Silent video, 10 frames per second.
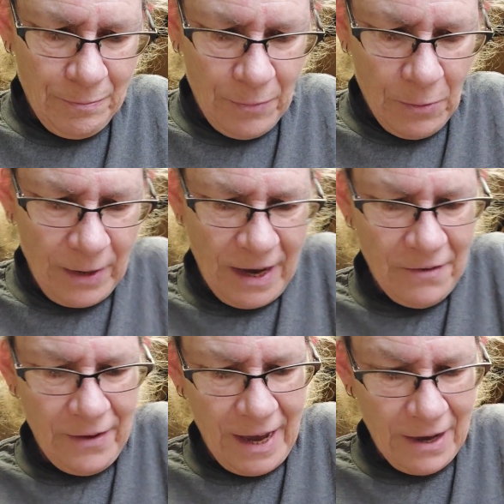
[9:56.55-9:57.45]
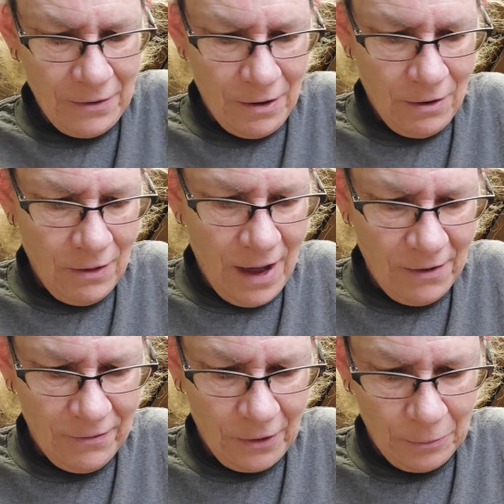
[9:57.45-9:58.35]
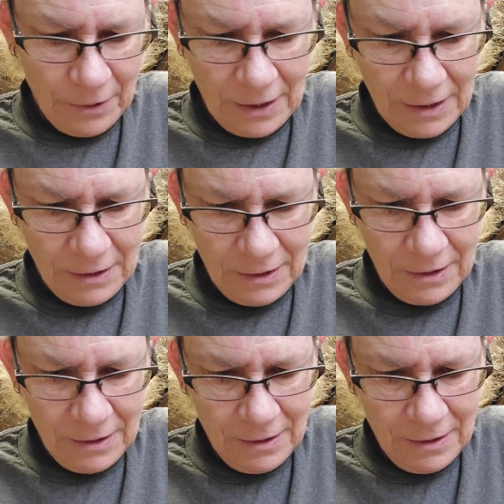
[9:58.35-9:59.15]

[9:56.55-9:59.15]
But we have had a lot of fun with this.